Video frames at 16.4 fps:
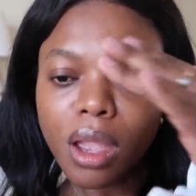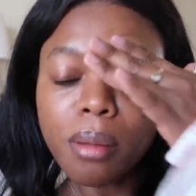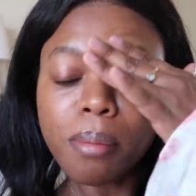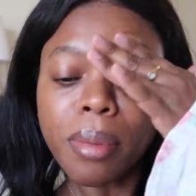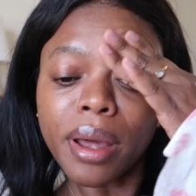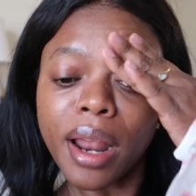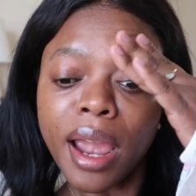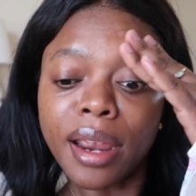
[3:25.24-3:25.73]

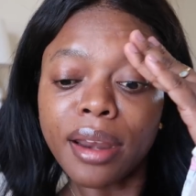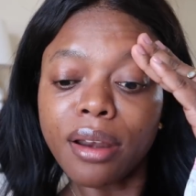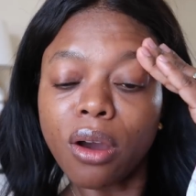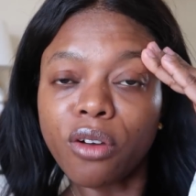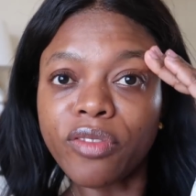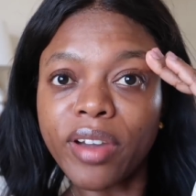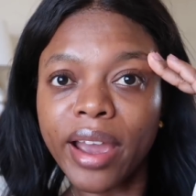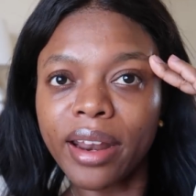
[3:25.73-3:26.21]
But I
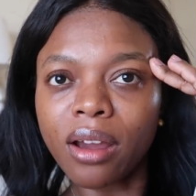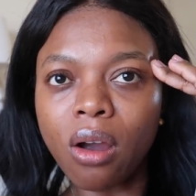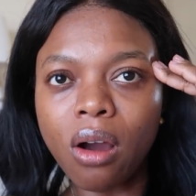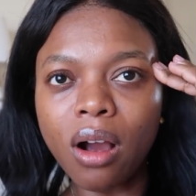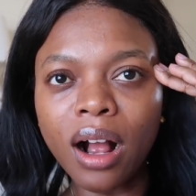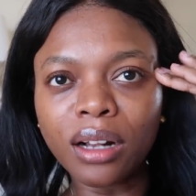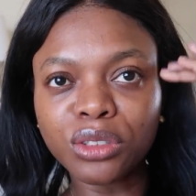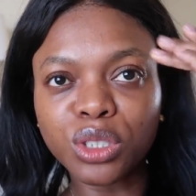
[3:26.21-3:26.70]
know if I had a
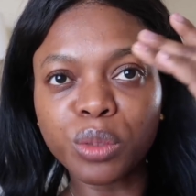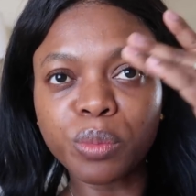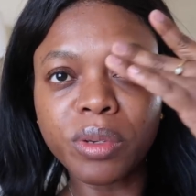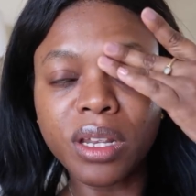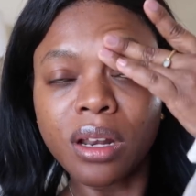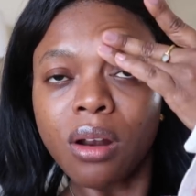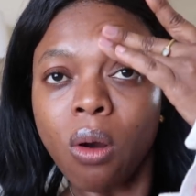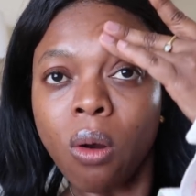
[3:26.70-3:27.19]
car, I'll just
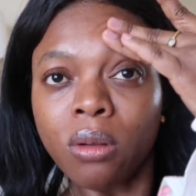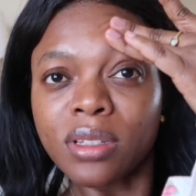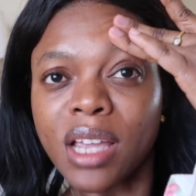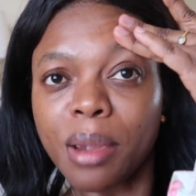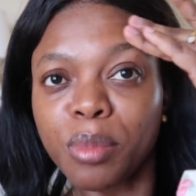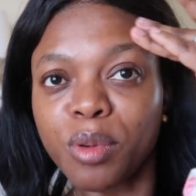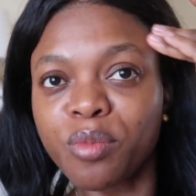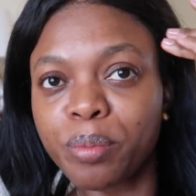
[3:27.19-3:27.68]
be in all
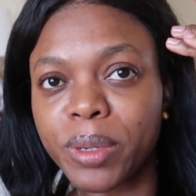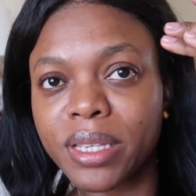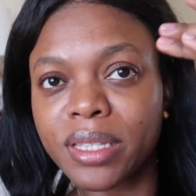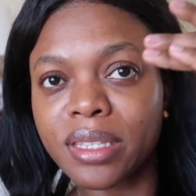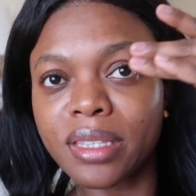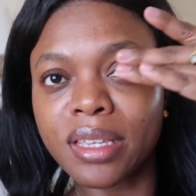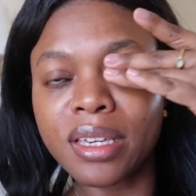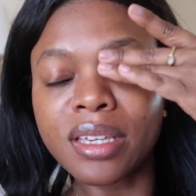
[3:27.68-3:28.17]
type of
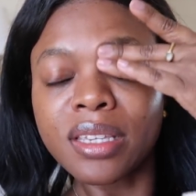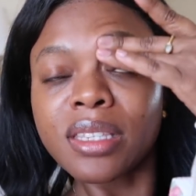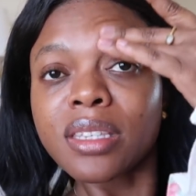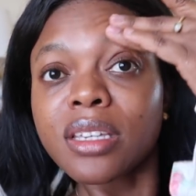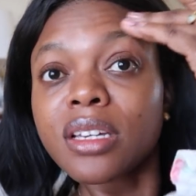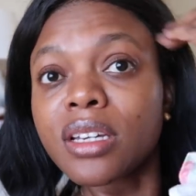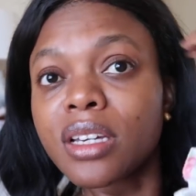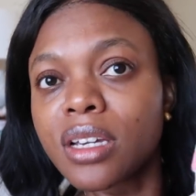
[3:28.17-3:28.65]
business,